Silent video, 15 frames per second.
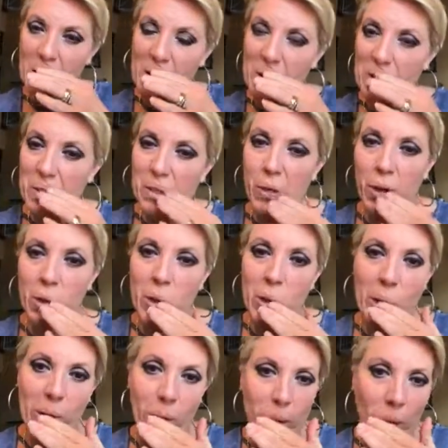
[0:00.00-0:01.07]
I'm gonna try to do
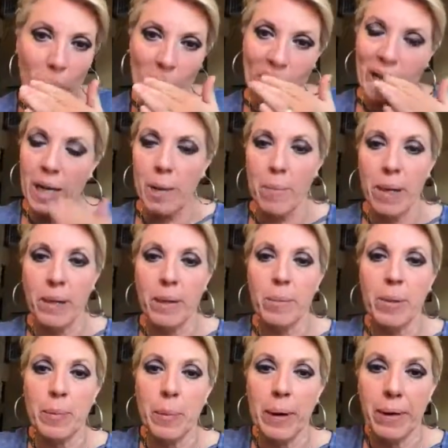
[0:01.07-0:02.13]
this without licking my
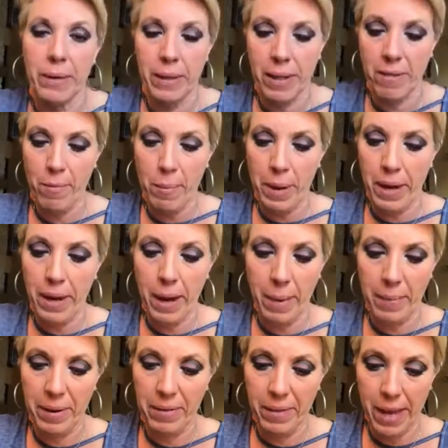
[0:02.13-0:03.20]
lips. Apparently I have a bad
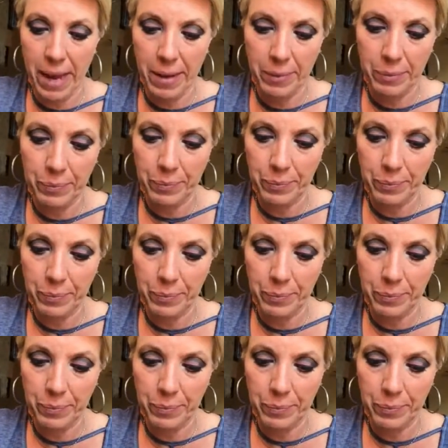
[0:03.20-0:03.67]
habit of that.